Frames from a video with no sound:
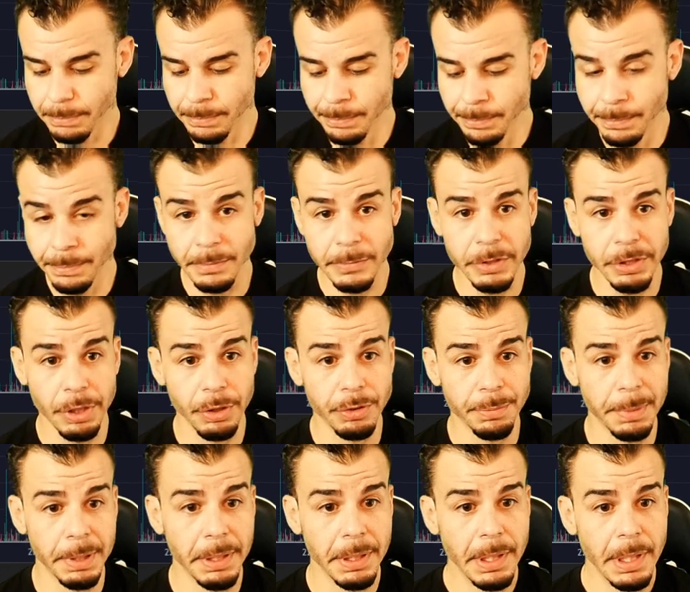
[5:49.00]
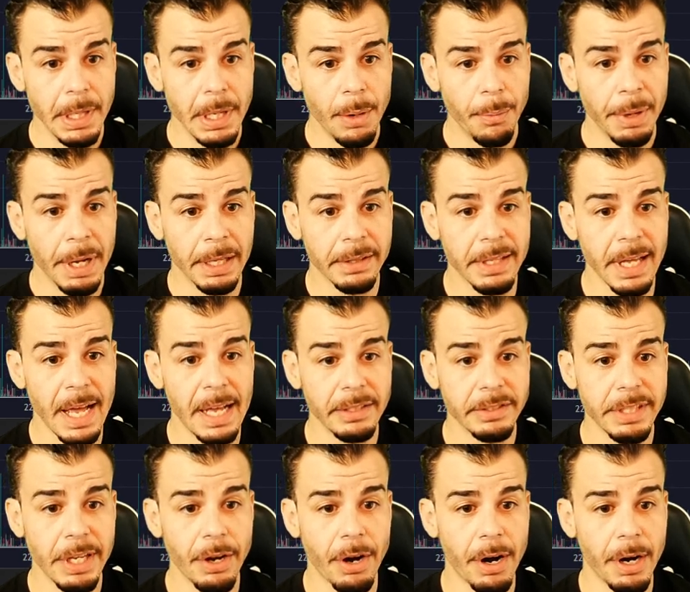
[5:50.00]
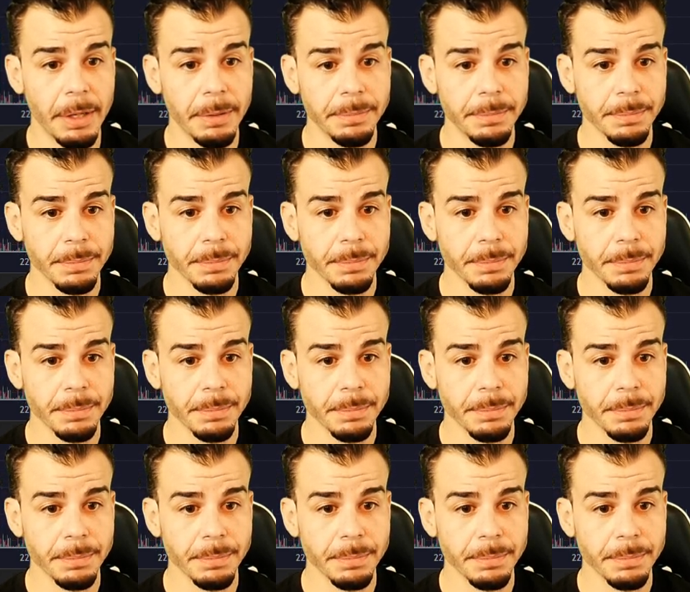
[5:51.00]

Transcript: Excuse me. We got the SAR.